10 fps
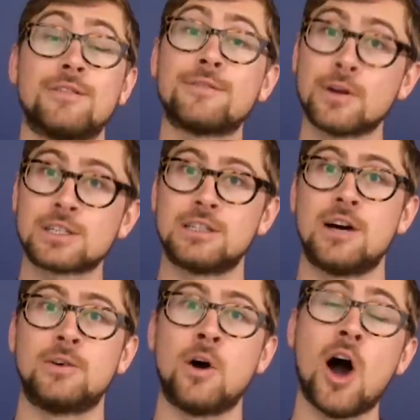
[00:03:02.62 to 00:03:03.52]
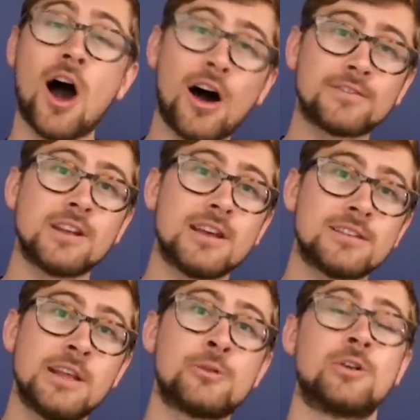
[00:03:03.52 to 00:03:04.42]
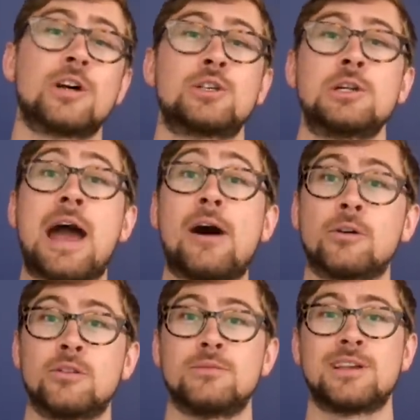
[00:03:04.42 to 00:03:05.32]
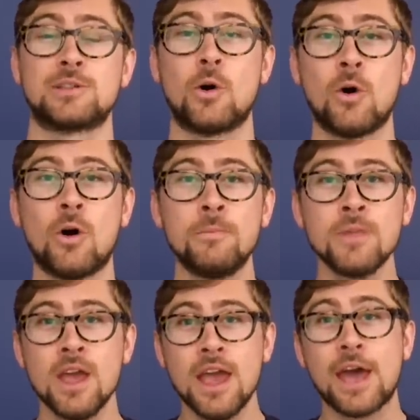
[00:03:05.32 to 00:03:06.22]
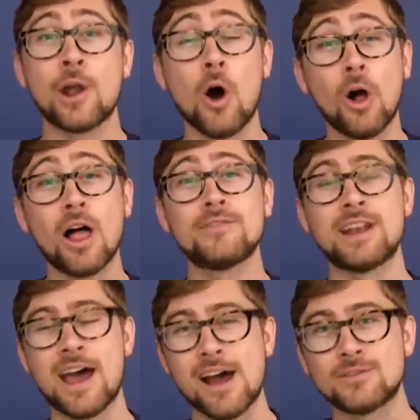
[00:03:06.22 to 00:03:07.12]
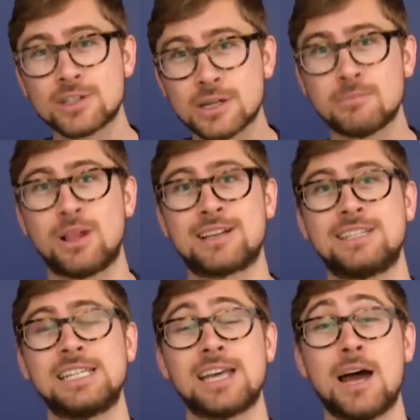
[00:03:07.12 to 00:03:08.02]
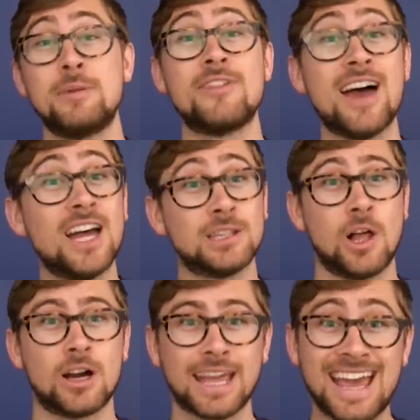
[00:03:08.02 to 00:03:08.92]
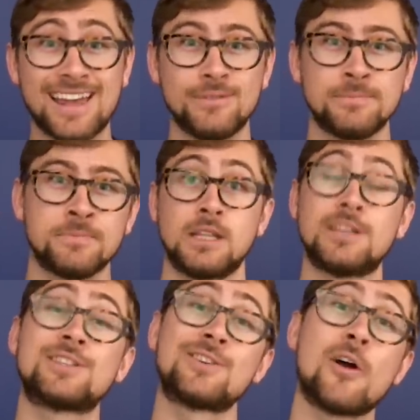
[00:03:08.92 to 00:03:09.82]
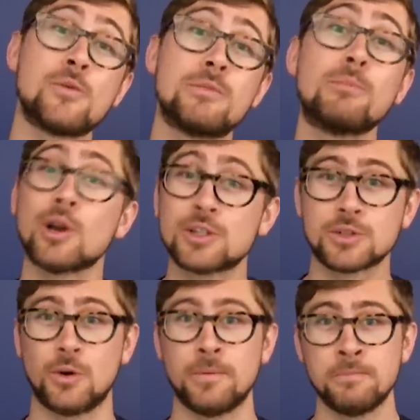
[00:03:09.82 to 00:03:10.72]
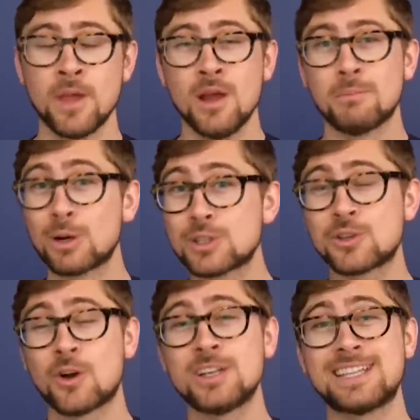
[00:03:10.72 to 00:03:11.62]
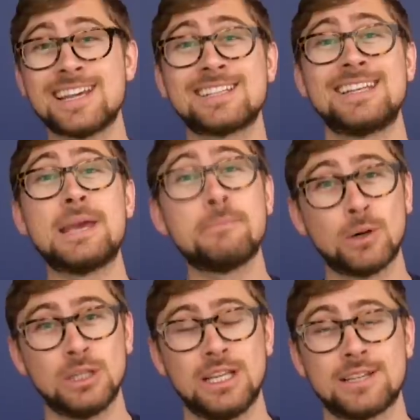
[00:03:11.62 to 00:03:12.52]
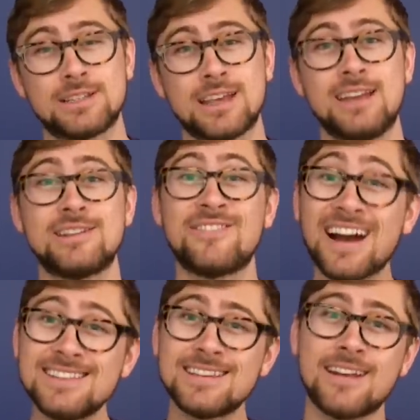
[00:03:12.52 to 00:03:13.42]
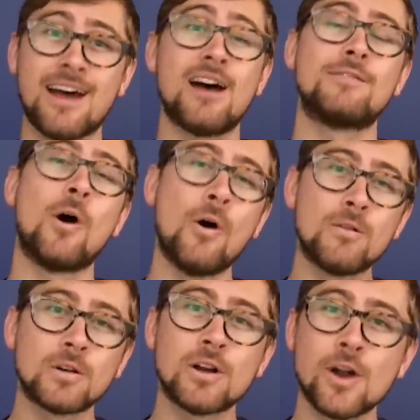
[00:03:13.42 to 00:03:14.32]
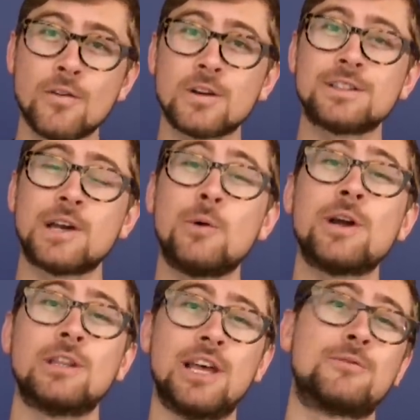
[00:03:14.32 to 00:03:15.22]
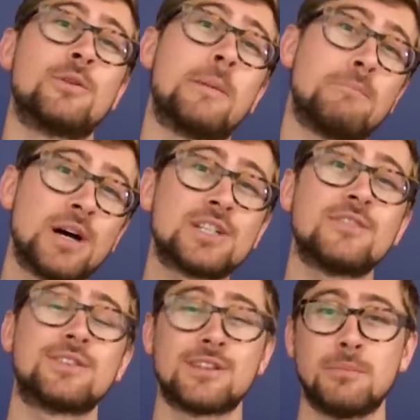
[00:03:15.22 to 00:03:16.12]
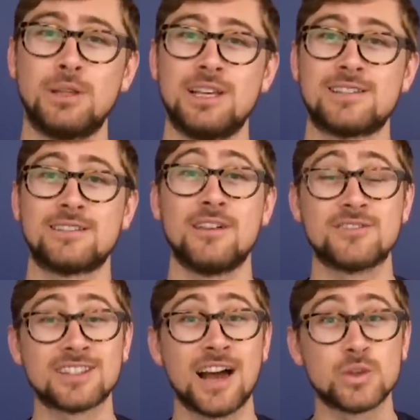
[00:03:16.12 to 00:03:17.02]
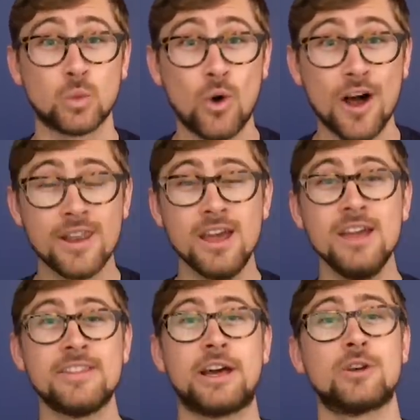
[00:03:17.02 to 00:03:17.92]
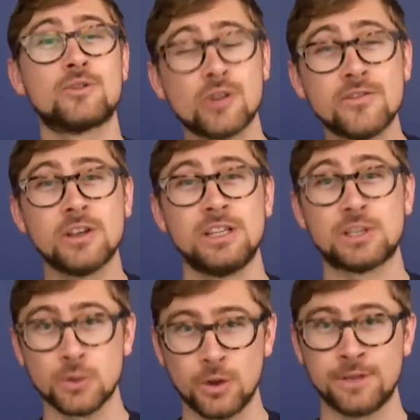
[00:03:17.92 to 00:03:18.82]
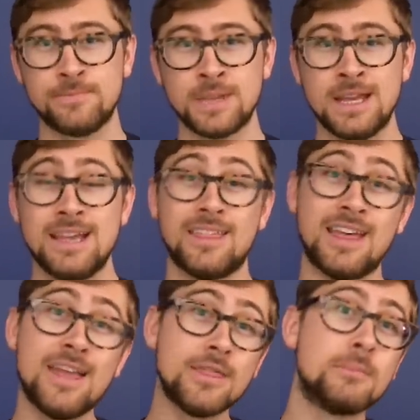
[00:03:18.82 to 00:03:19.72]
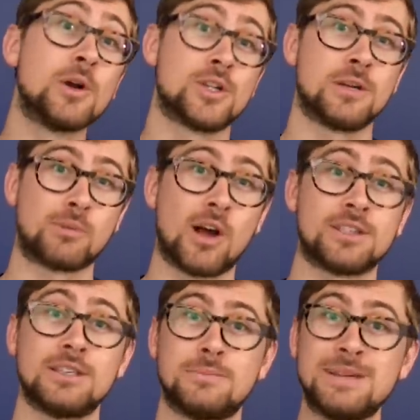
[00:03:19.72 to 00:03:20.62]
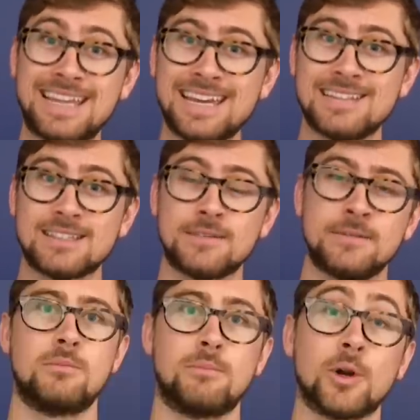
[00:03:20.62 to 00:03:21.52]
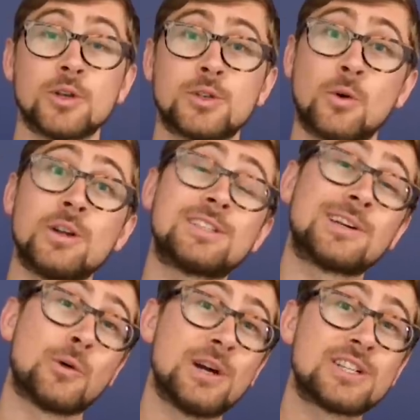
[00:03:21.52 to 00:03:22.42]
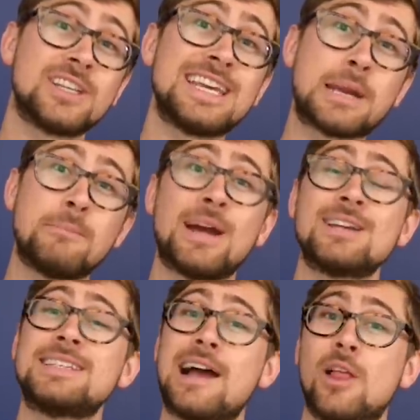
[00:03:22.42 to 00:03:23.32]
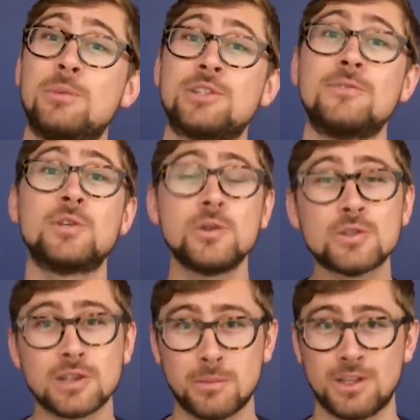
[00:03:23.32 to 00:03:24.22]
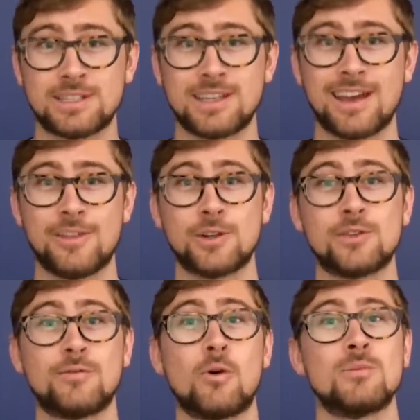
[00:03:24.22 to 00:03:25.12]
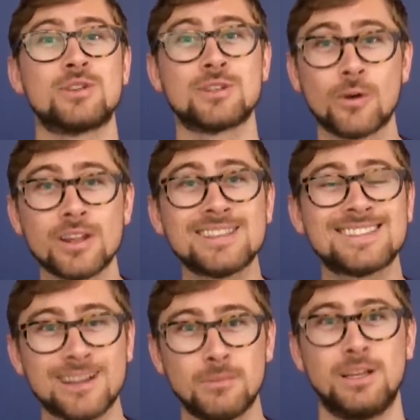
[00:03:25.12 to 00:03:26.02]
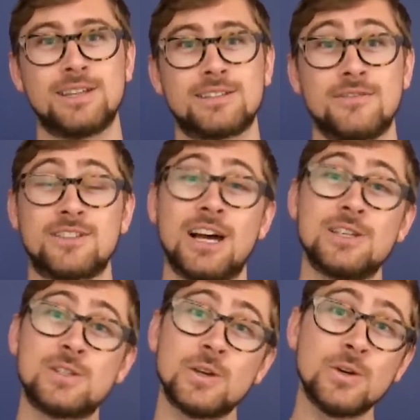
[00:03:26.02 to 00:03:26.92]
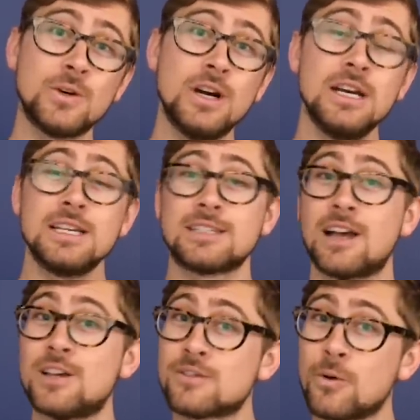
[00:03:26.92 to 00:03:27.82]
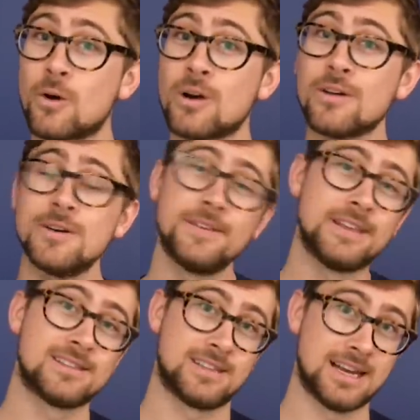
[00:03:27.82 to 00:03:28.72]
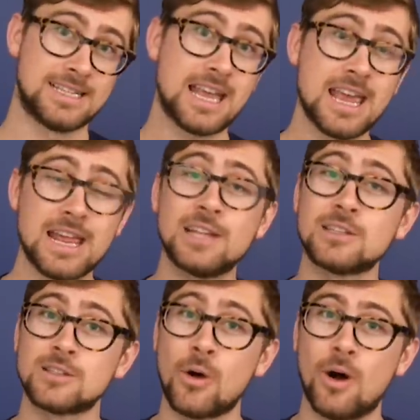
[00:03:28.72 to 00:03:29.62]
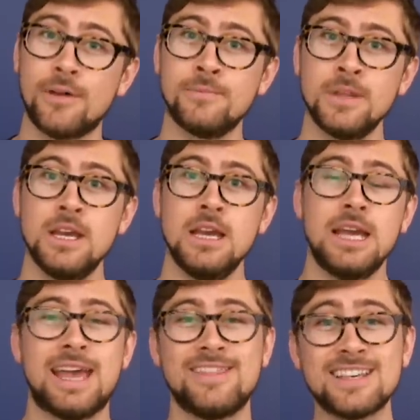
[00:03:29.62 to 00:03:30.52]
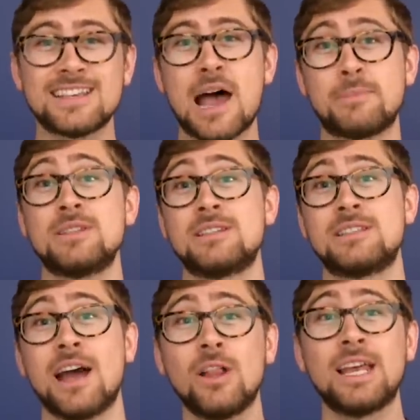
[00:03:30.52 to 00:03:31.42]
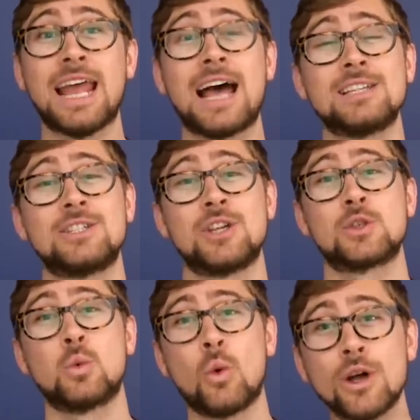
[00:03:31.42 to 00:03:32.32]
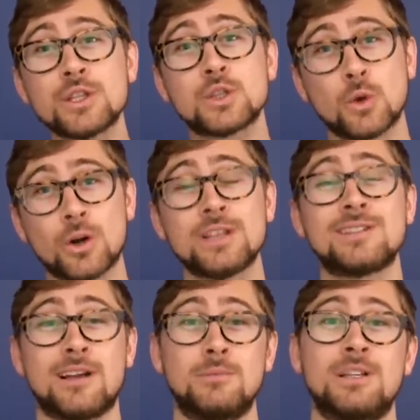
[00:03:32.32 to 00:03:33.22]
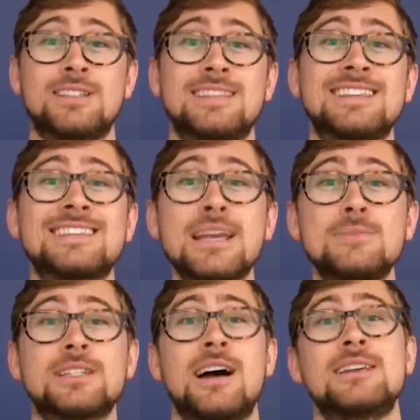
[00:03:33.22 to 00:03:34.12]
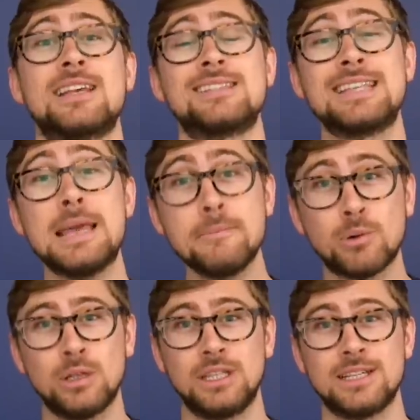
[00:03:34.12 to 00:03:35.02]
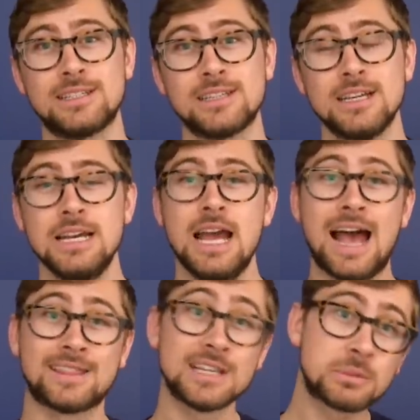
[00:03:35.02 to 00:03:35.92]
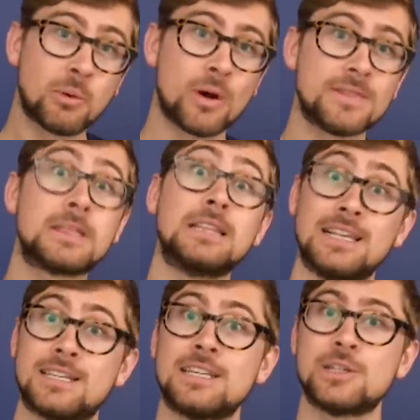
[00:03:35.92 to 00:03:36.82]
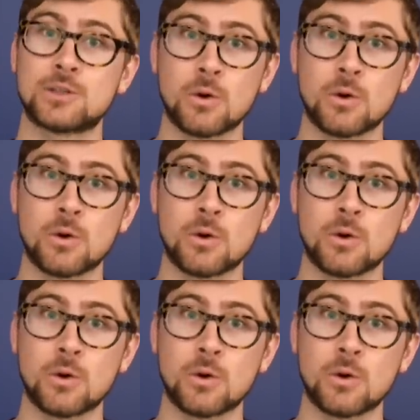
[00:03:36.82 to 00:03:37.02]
the first level, often as an introduction to algorithms as a whole, and all have an average complexity time of n log n. Let's start with merge sort. Merge sort takes an input list and divides it in half over and over until we are left with a bunch of sublists of size one that are trivially sorted. Then the merging process begins. Merge sort sequentially compares the elements of two sublists together to form sorted sublists of size two, size four, then size eight, and so on. And this happens until it has just one sorted sublist the same size as the input list. At this point, the list is